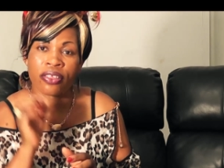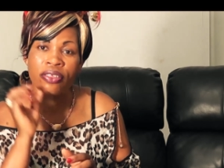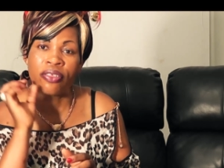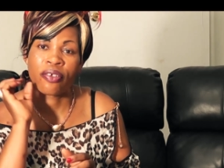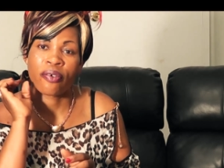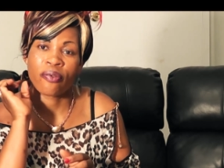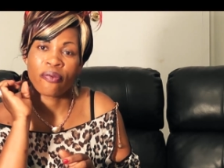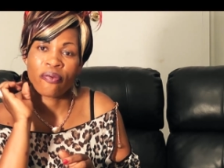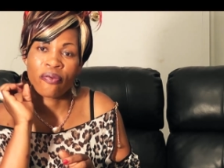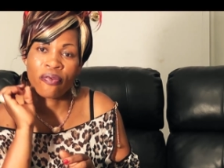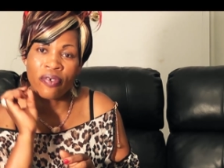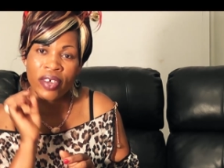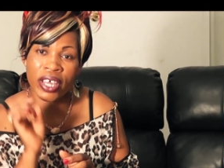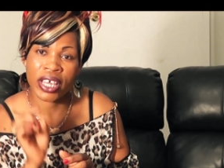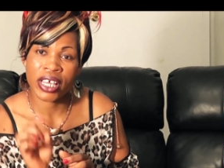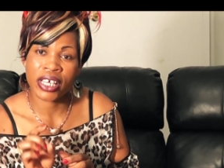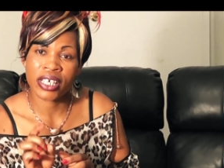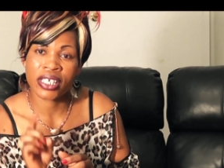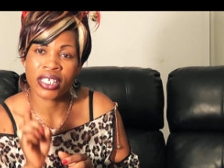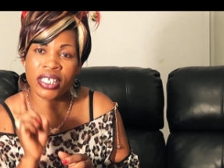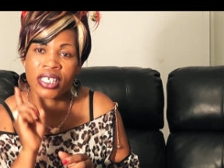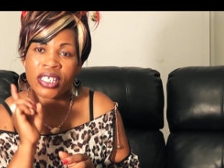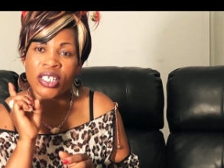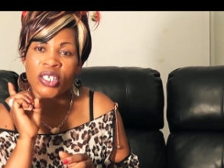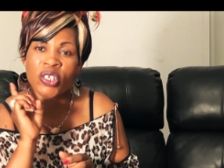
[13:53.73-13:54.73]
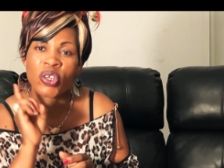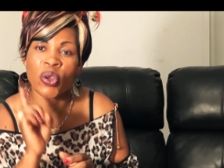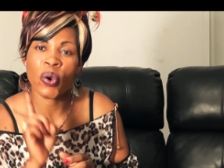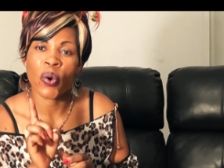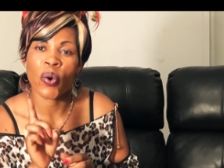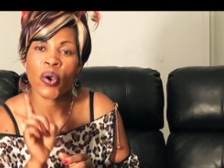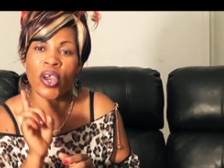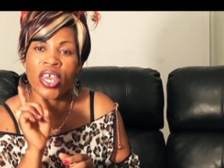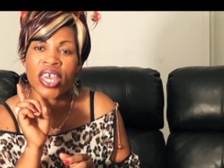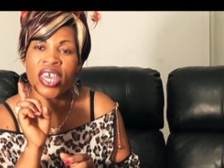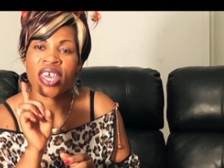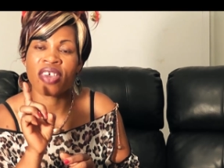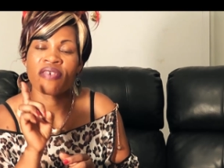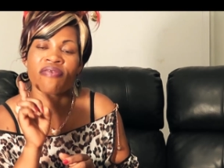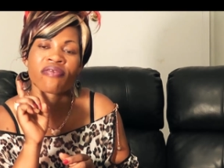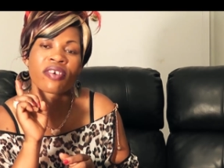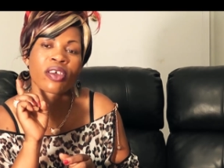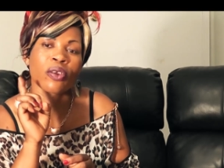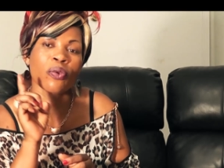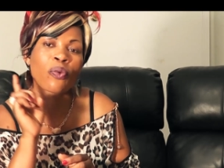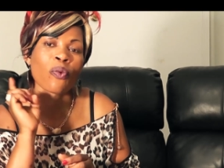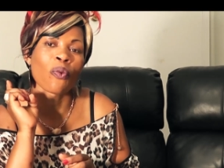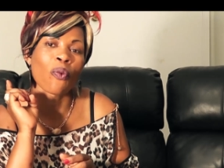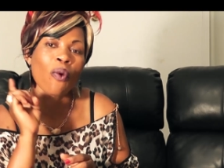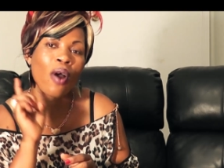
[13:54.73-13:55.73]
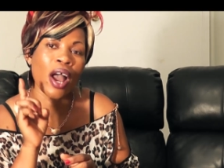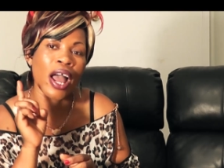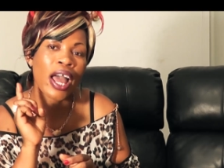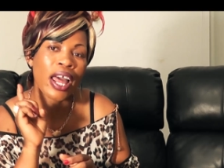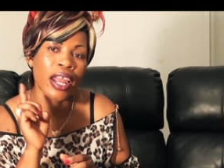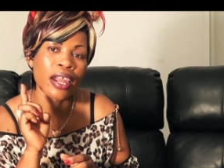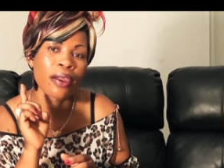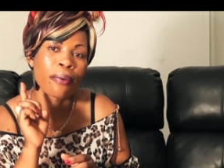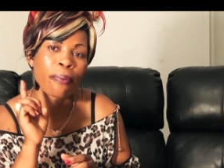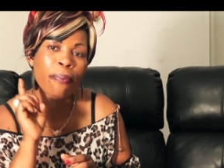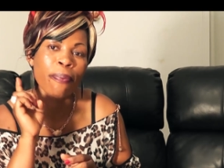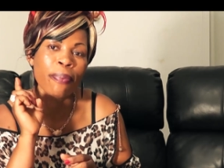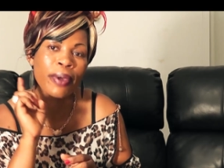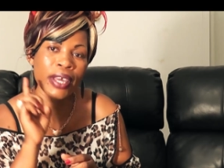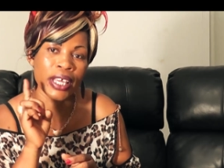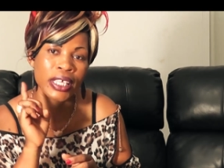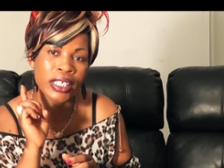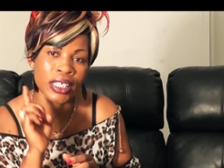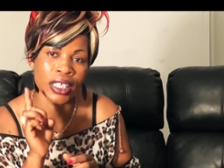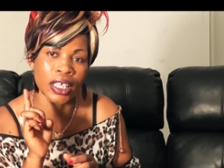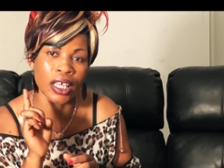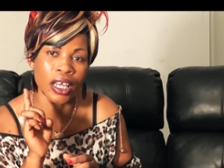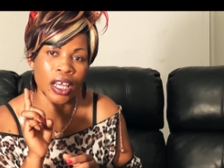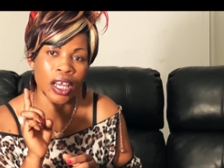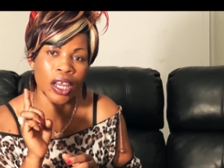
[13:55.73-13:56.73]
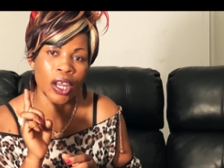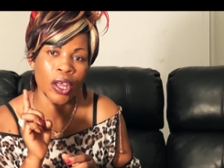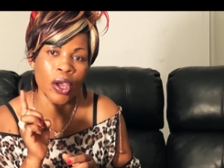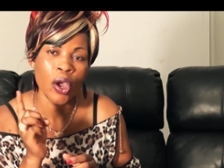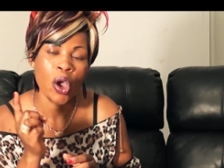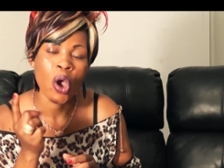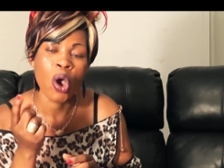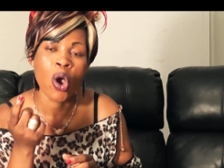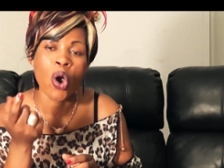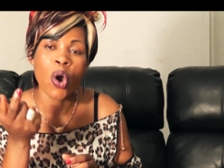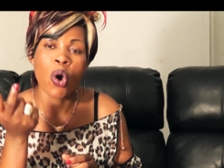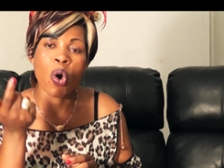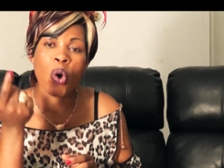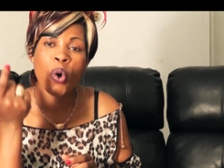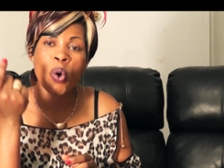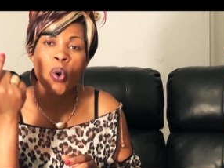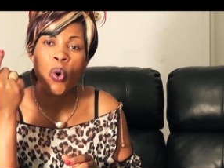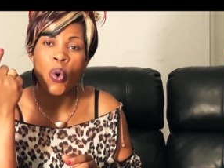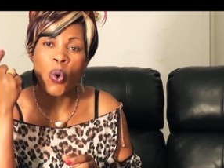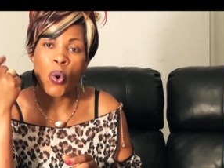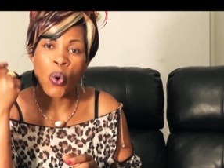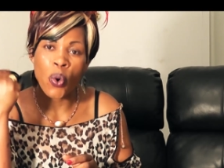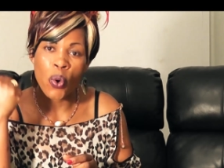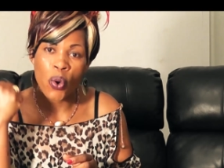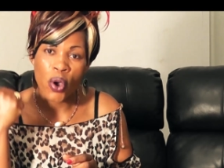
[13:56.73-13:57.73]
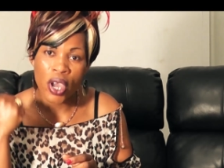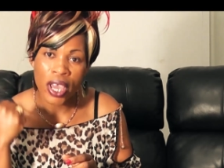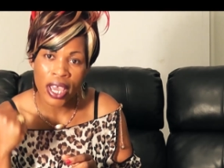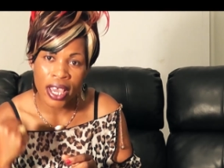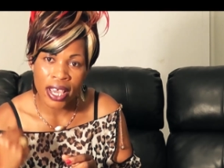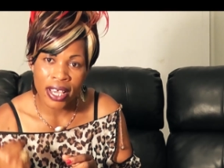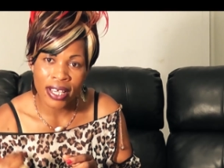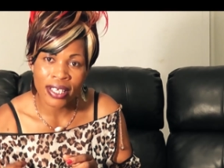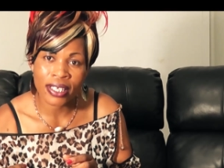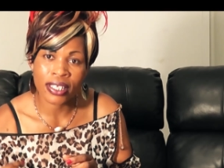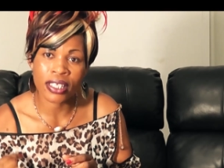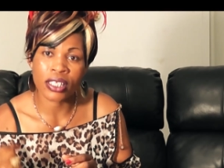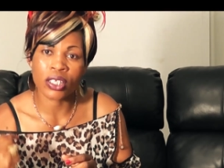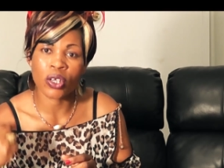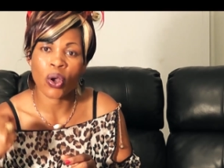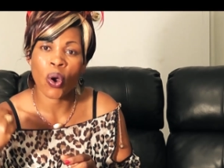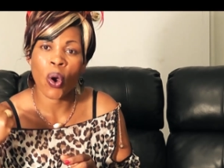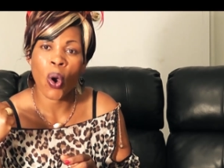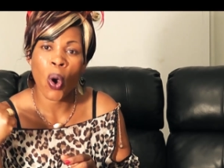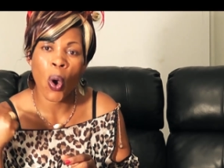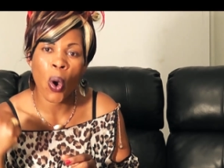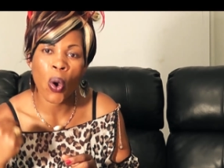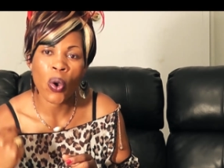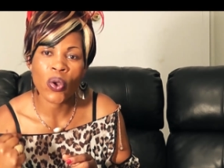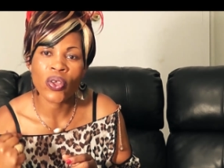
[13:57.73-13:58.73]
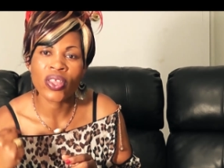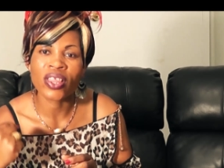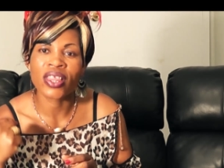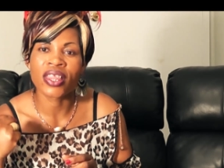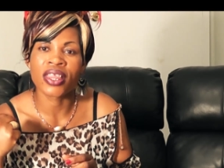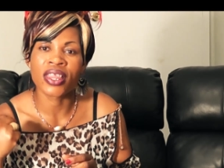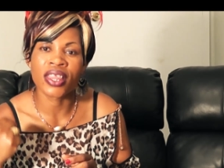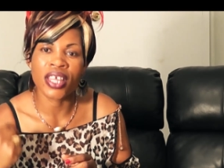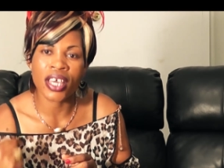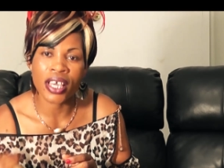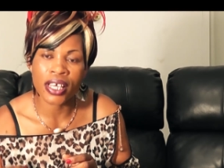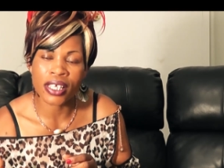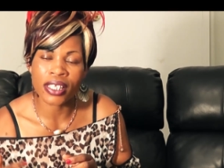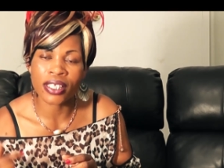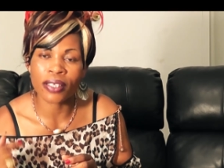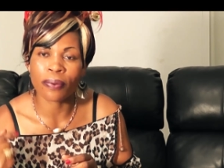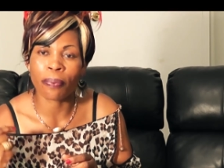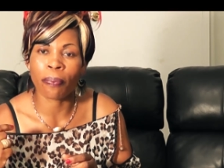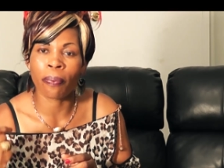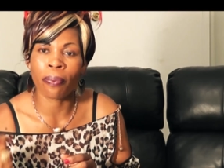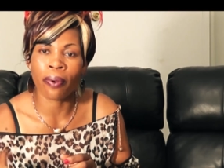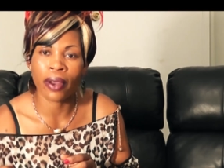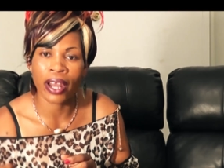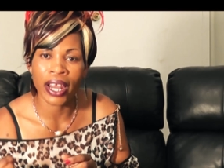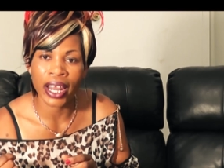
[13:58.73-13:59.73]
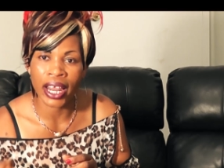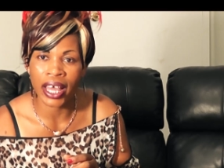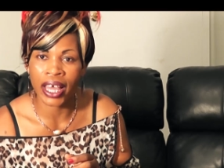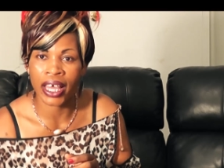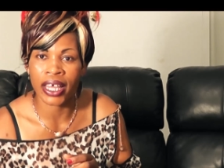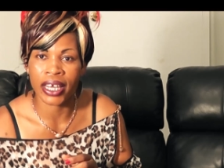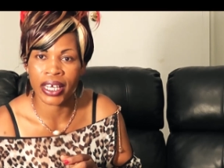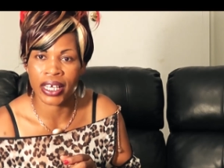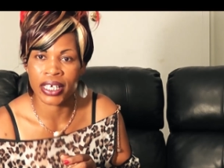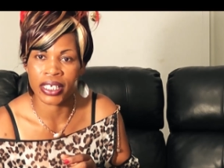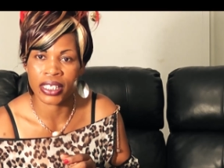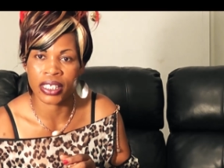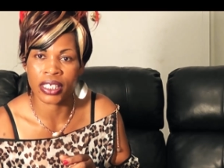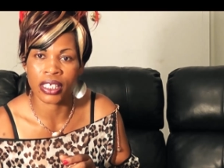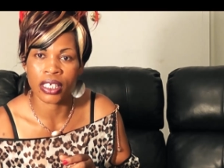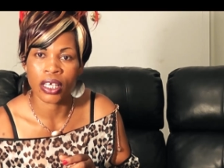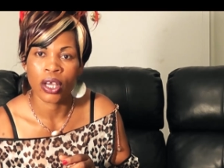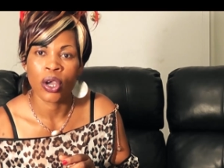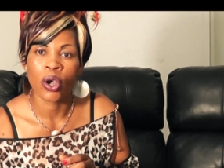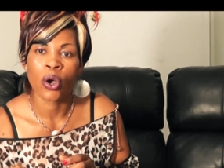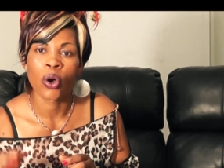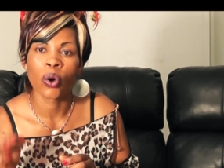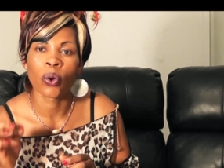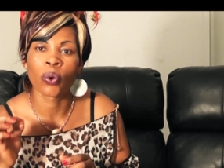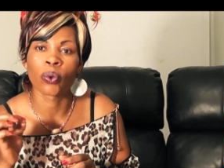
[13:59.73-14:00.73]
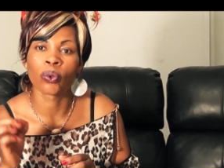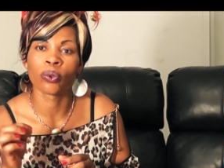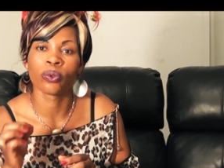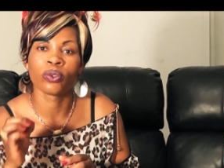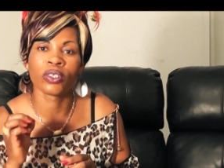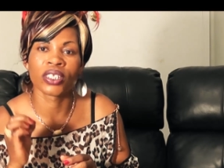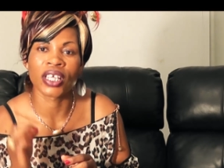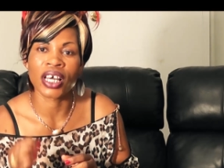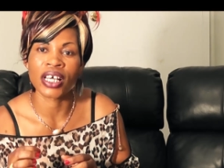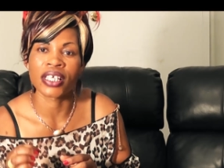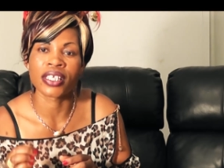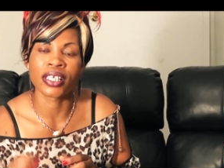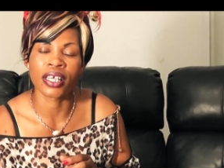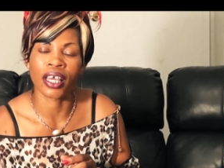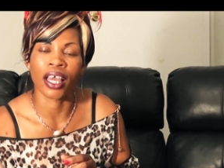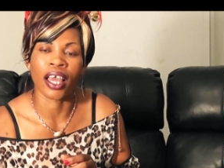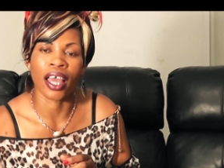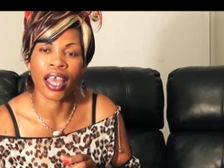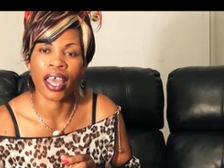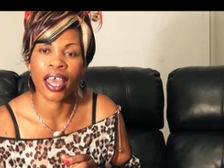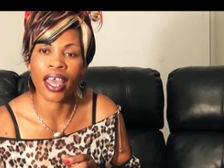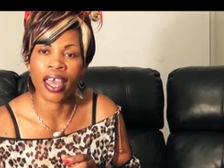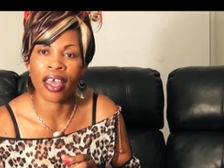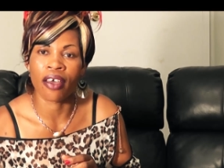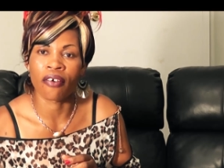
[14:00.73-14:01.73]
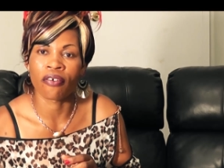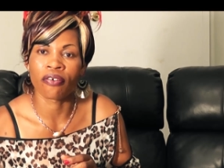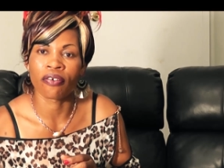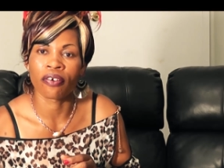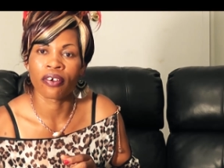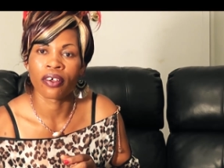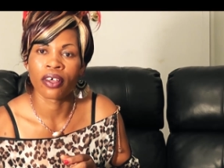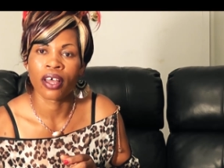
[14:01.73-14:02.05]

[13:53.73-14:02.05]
there is not even one person who is on this planet who doesn't have